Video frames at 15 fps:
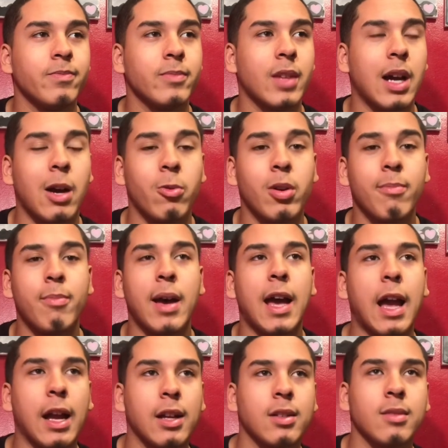I went back
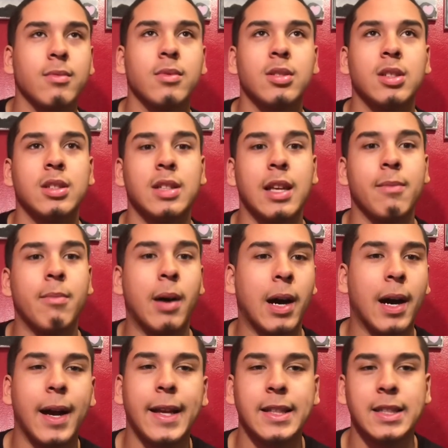to say
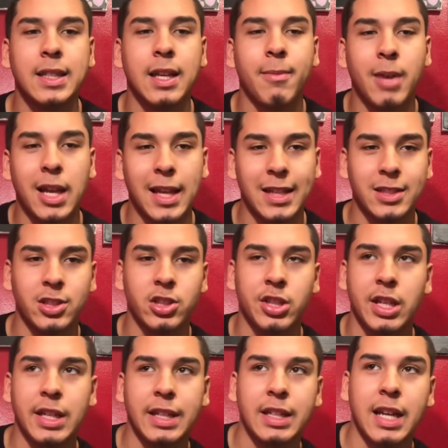bye, to get my last
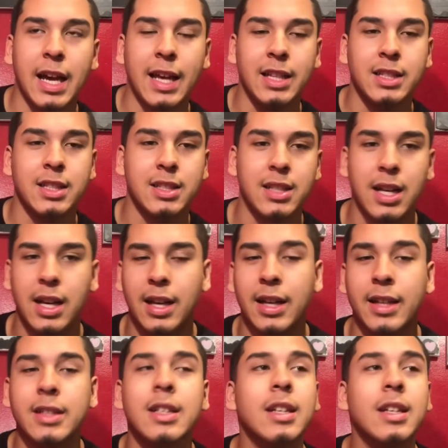check. I had to sign.